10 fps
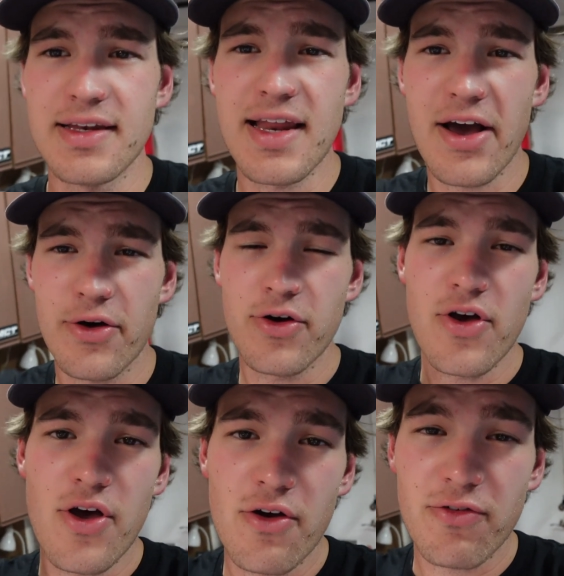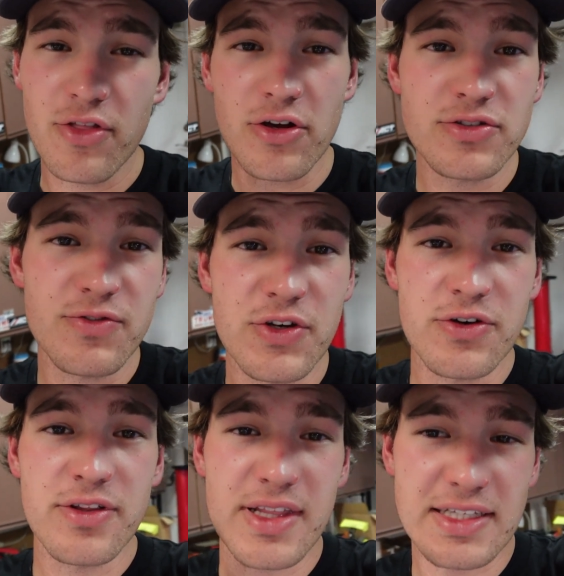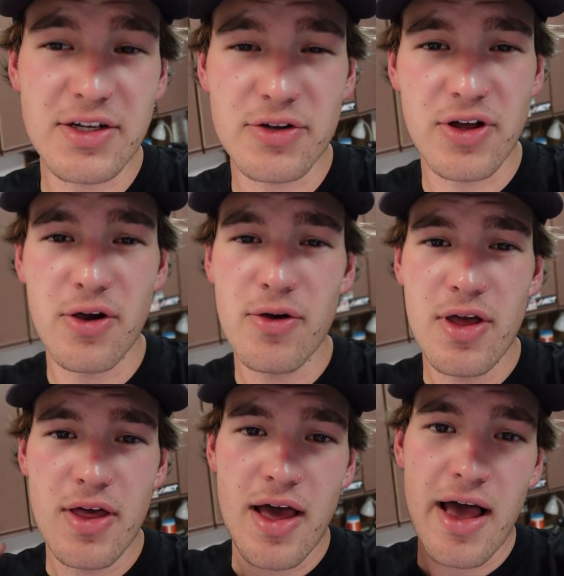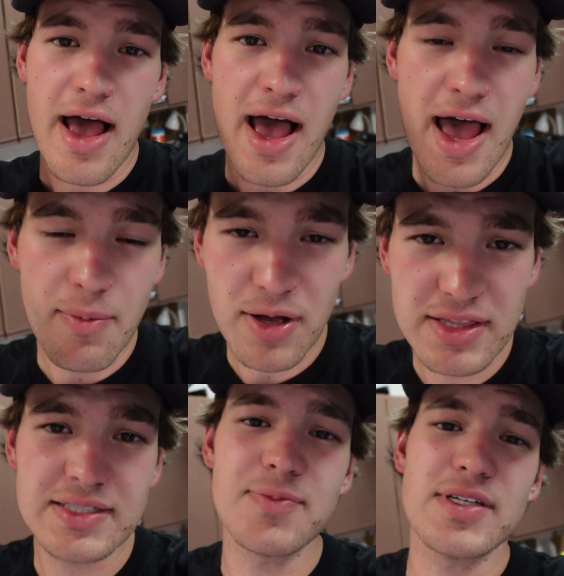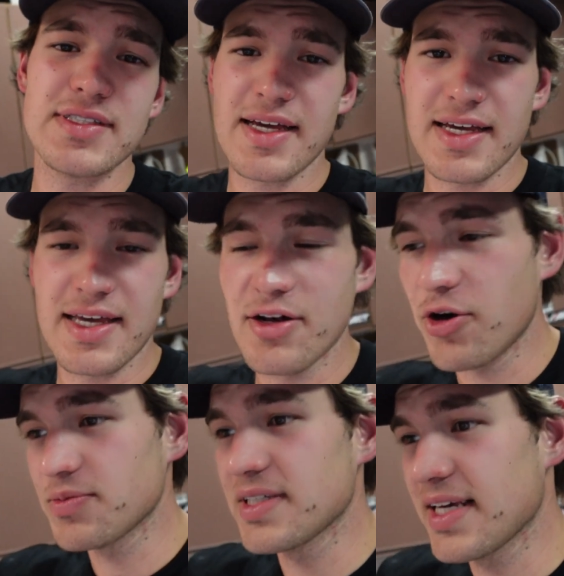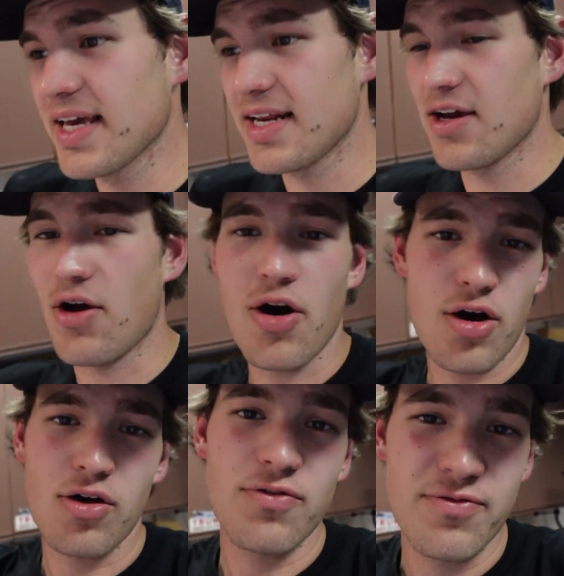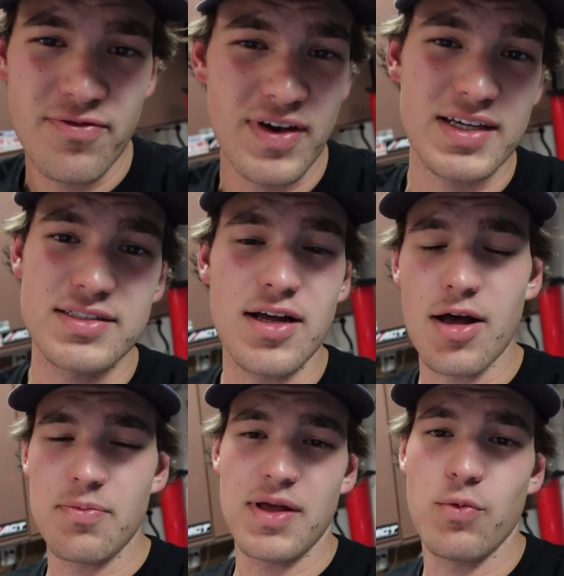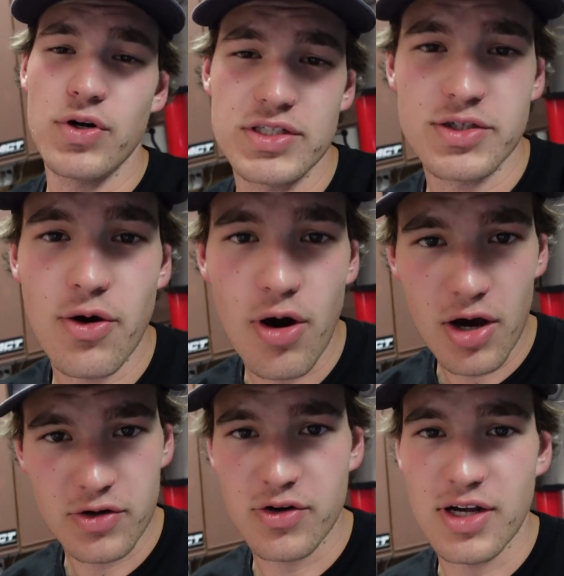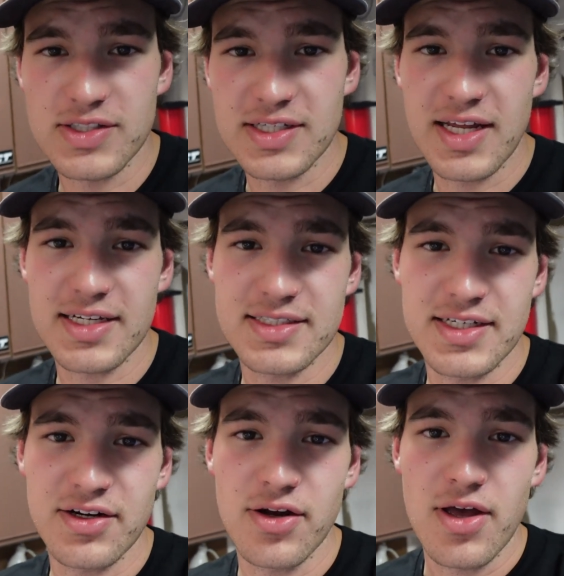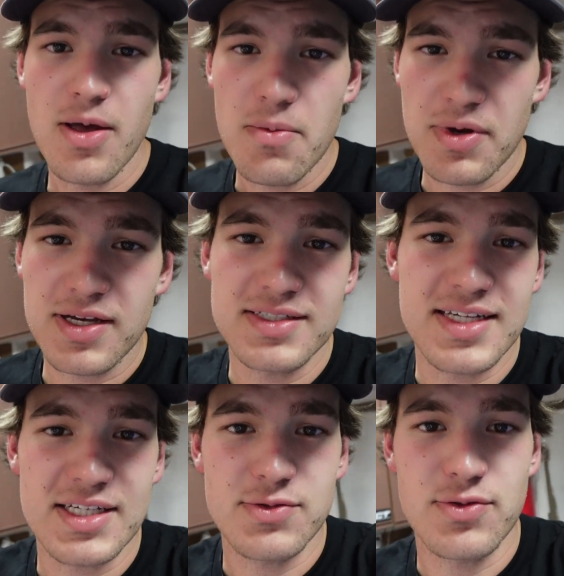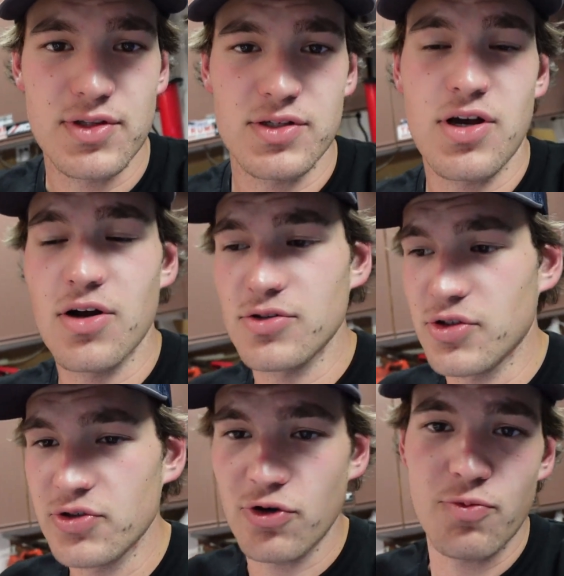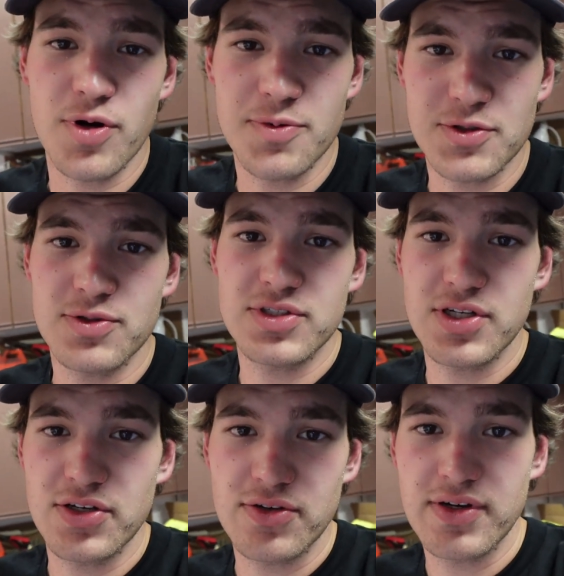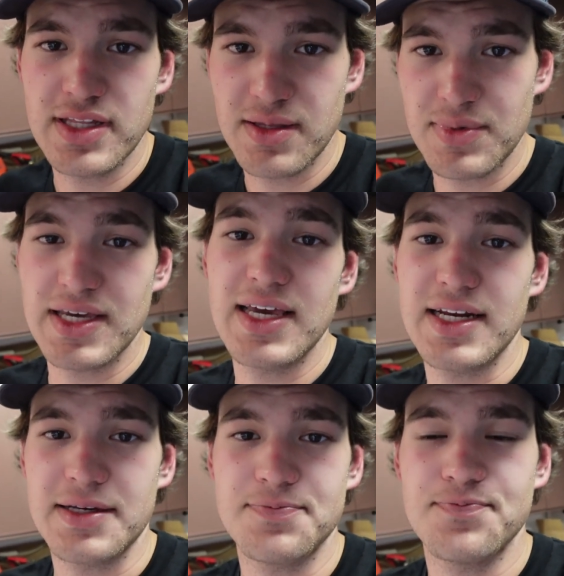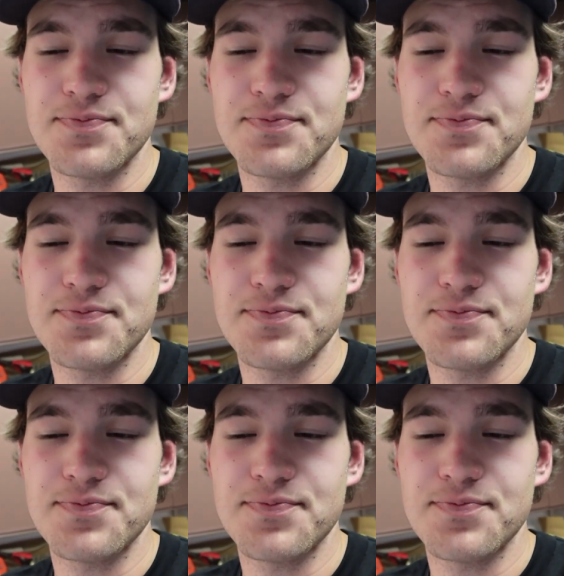Now, for those of you that don't know, I bought this Mustang and hoped to get it all fixed up and wanted to go autocross it next year because that's what the car's sole purpose was to do in the beginning.